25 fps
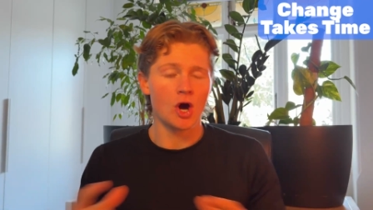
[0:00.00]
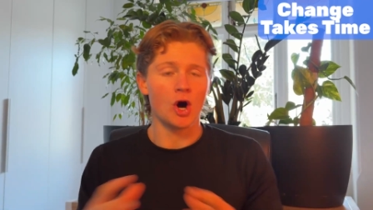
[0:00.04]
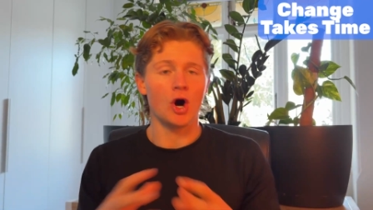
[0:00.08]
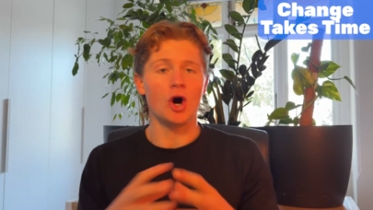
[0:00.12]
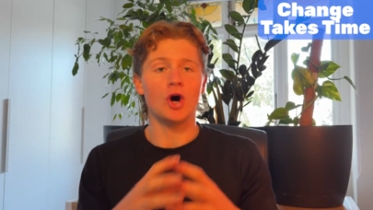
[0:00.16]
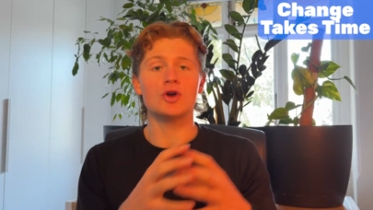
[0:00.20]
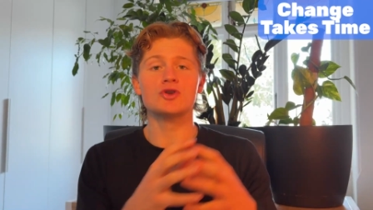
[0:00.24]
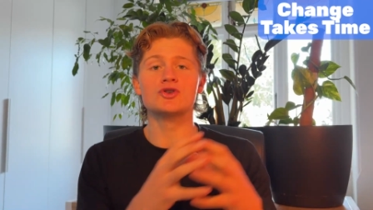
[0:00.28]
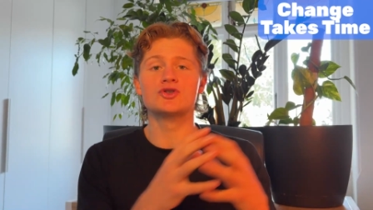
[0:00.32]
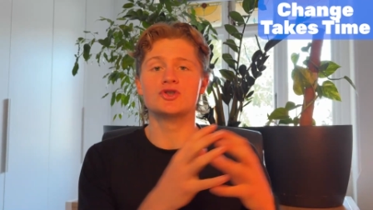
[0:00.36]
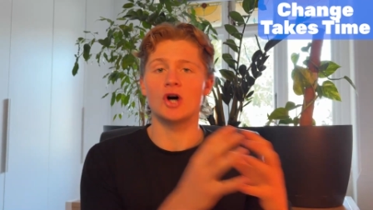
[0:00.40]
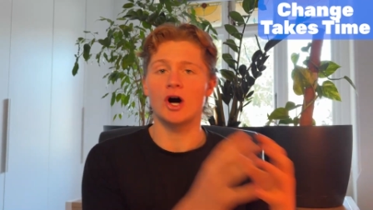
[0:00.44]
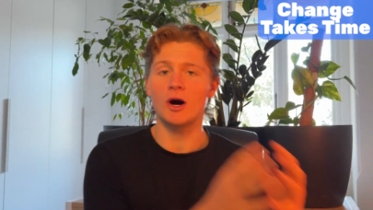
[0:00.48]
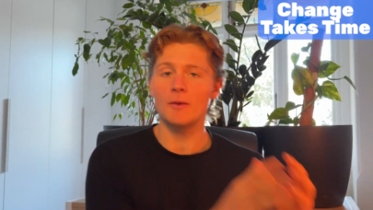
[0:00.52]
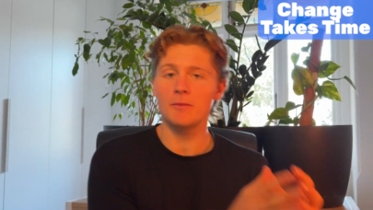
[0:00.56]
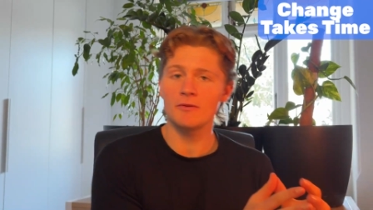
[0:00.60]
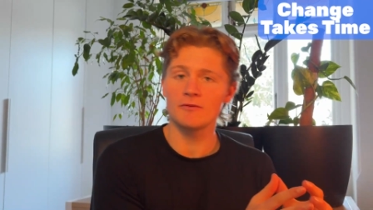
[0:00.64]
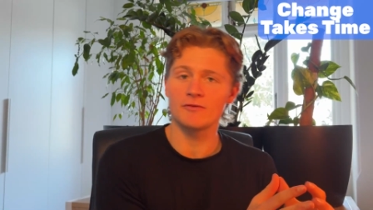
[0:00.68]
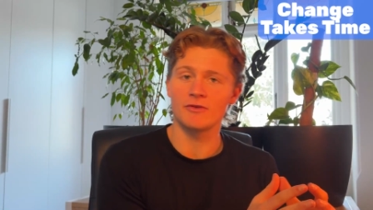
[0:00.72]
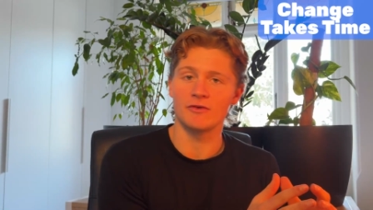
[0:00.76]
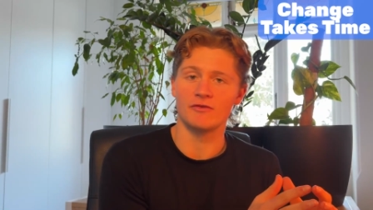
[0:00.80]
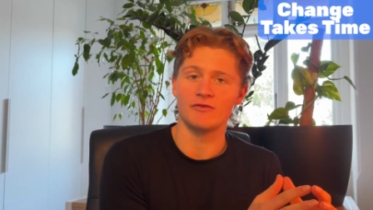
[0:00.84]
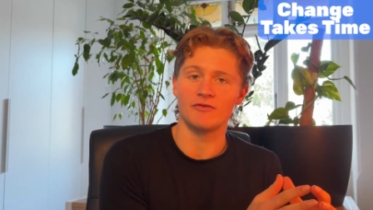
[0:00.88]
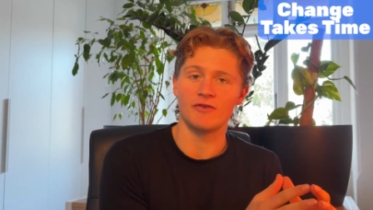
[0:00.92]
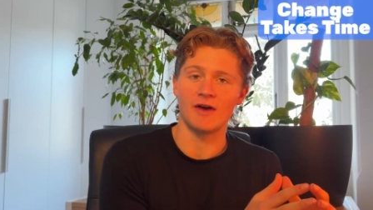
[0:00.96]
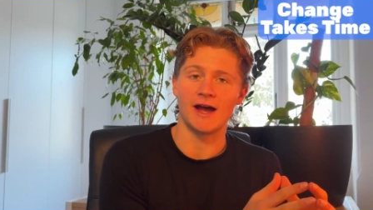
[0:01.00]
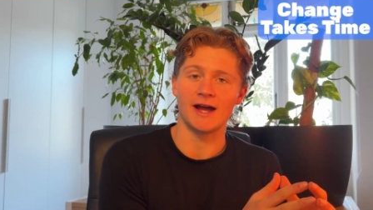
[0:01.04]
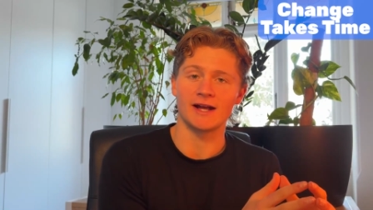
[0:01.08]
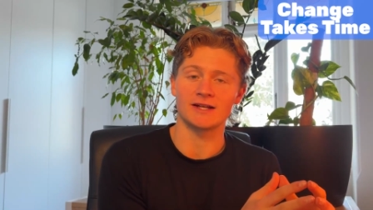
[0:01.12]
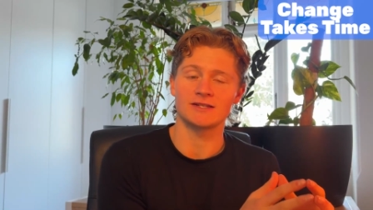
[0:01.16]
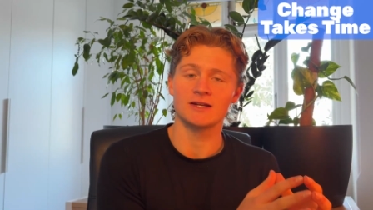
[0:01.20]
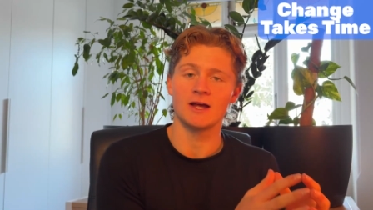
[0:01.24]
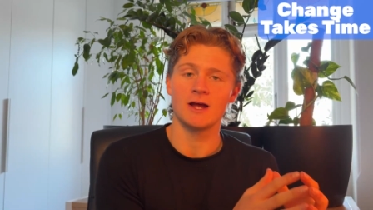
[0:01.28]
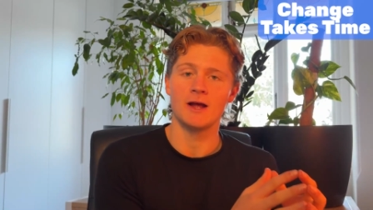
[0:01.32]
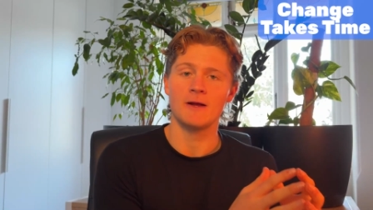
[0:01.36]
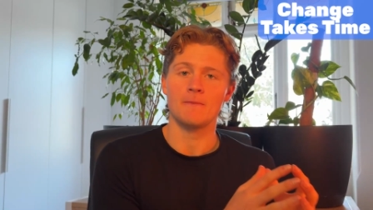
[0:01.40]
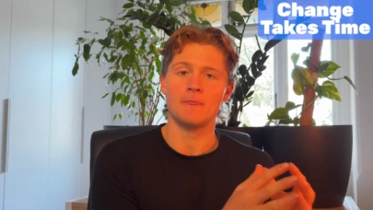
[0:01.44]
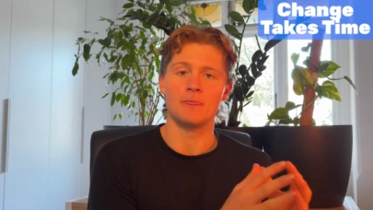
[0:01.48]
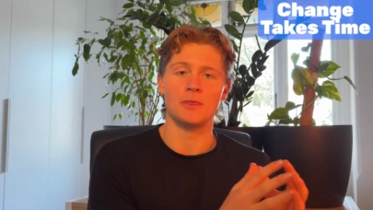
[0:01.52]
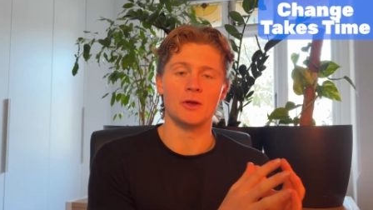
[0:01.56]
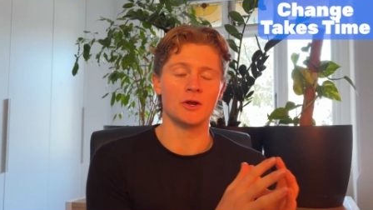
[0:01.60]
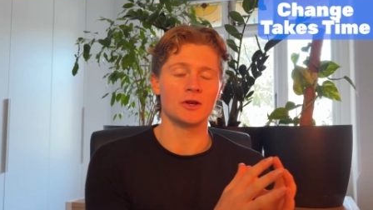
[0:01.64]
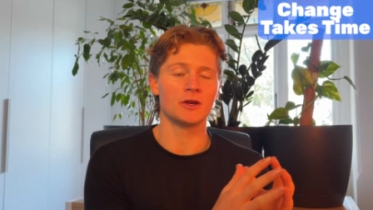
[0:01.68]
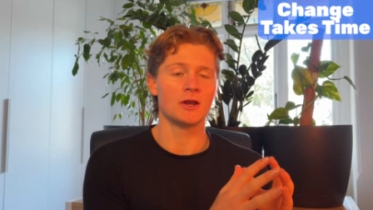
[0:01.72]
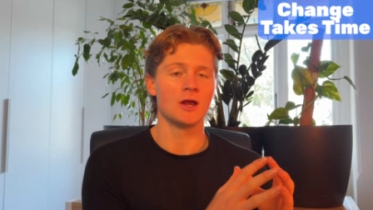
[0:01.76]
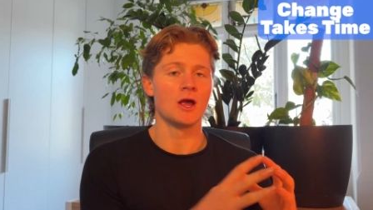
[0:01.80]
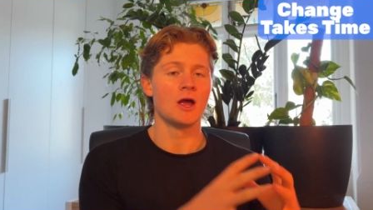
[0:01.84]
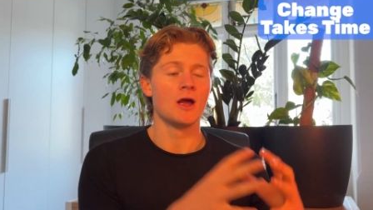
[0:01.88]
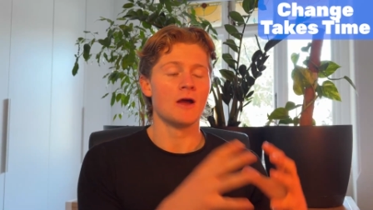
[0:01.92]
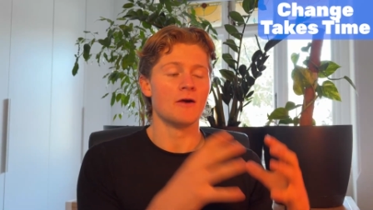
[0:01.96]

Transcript: On top of the fact that